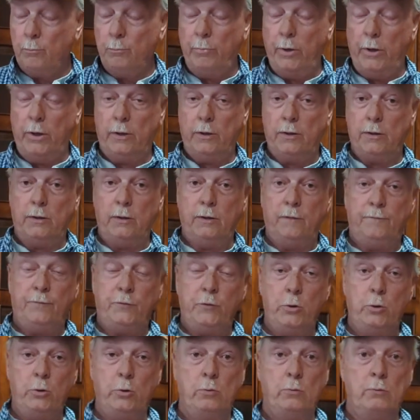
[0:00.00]
But
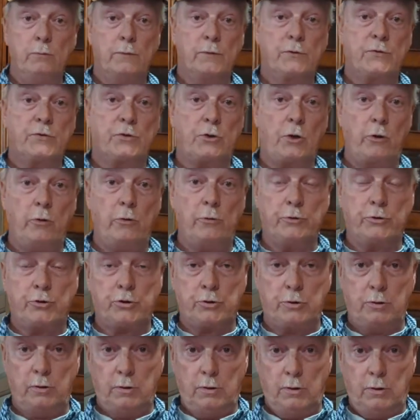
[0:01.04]
if you
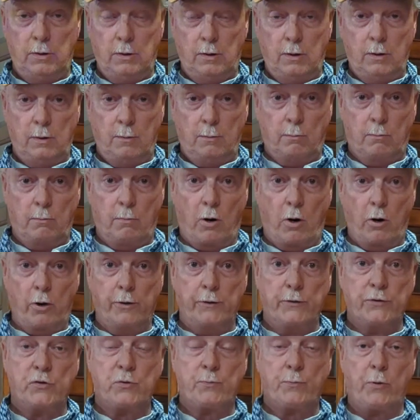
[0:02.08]
search
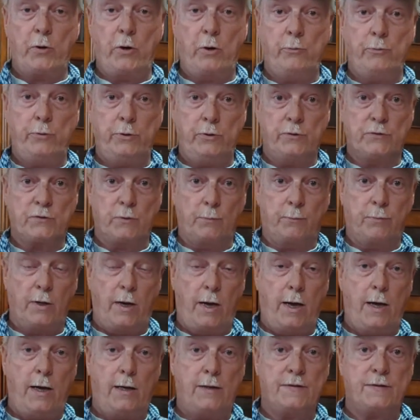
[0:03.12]
Martin's Produce
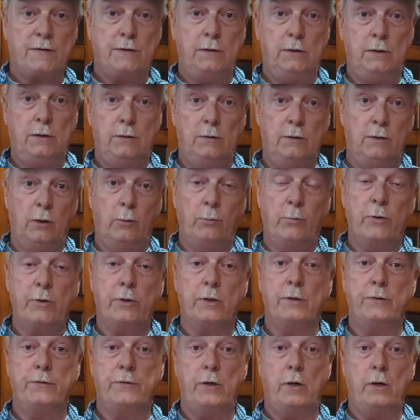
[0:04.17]
Supplies in Liberty,
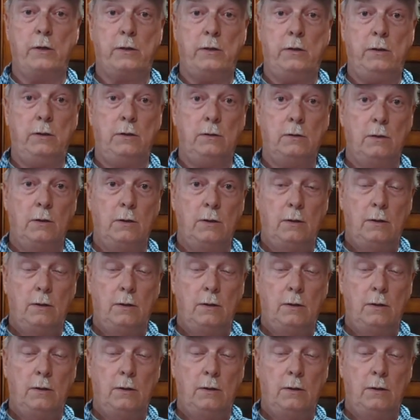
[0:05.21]
Kentucky,